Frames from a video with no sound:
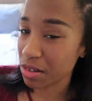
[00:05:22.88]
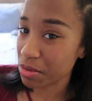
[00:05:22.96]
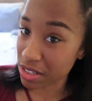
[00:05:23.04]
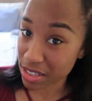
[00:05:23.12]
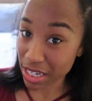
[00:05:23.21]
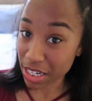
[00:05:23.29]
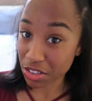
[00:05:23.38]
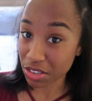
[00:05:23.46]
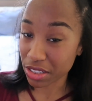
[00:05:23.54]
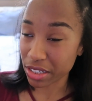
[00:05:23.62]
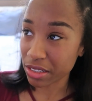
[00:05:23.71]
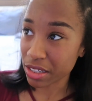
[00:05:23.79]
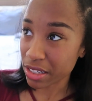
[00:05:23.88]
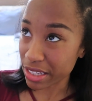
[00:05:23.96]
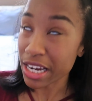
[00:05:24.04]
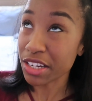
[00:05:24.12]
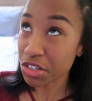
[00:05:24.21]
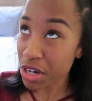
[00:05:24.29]
which is actually,
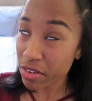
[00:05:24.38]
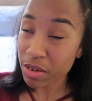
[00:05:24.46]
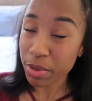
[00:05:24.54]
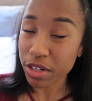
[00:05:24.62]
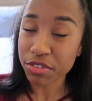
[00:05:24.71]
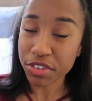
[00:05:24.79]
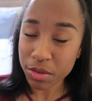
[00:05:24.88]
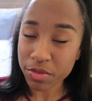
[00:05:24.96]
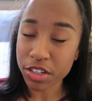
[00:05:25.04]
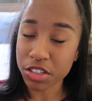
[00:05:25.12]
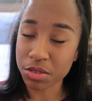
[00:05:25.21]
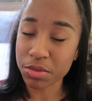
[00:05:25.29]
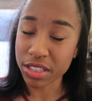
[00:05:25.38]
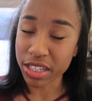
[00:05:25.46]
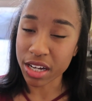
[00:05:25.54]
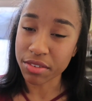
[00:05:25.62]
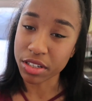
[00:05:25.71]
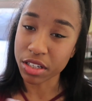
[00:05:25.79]
they do have a perfume version, but
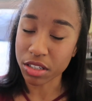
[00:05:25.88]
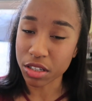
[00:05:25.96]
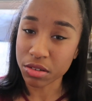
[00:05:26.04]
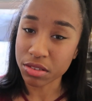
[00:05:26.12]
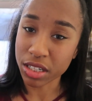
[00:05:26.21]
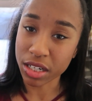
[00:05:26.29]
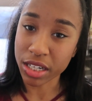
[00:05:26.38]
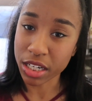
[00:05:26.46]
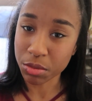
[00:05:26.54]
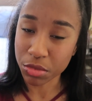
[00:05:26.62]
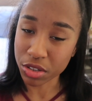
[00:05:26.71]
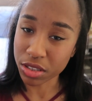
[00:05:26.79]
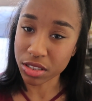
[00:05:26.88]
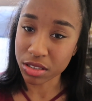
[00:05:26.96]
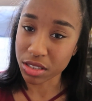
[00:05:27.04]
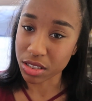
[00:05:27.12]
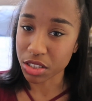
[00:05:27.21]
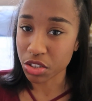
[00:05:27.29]
they have a cologne that I like more
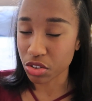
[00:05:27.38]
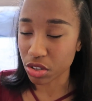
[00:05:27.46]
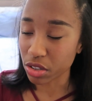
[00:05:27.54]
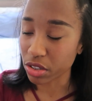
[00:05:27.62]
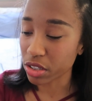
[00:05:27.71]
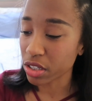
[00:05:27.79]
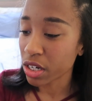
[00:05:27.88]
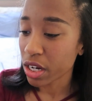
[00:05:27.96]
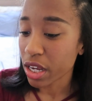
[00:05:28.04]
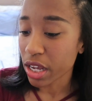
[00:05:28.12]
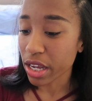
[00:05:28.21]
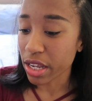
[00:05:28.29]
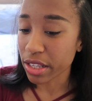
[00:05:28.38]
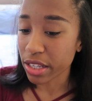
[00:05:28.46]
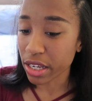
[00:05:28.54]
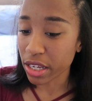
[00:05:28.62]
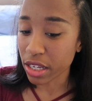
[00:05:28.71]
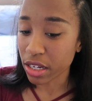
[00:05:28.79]
just because it's stronger. And
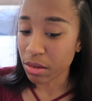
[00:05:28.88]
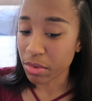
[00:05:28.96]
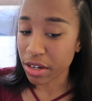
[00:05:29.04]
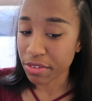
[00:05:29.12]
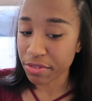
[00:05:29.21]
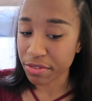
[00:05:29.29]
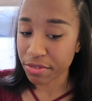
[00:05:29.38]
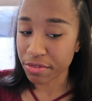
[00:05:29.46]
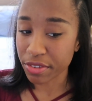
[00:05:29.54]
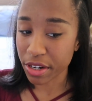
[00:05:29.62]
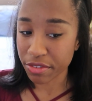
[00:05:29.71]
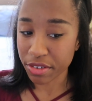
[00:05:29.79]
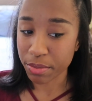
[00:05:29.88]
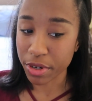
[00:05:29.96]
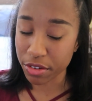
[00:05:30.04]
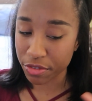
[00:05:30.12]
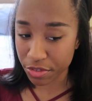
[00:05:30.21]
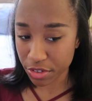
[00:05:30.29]
then my favorite
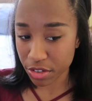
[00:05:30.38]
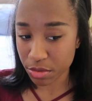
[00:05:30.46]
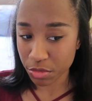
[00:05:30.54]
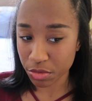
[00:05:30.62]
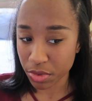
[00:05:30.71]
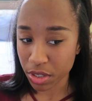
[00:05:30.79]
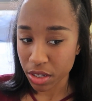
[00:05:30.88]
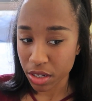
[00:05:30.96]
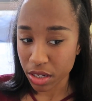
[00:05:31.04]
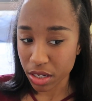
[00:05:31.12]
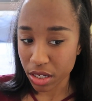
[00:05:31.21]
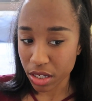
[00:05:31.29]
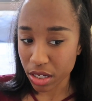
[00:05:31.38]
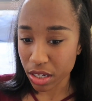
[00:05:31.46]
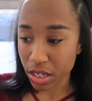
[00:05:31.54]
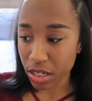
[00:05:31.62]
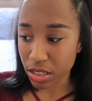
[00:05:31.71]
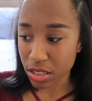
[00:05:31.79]
parfum,
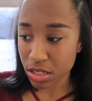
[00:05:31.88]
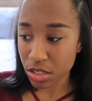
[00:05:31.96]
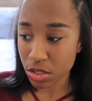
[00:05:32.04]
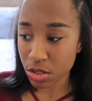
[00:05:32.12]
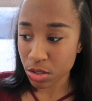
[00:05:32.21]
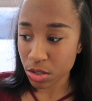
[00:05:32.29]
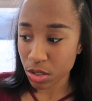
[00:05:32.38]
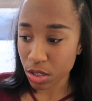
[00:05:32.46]
it's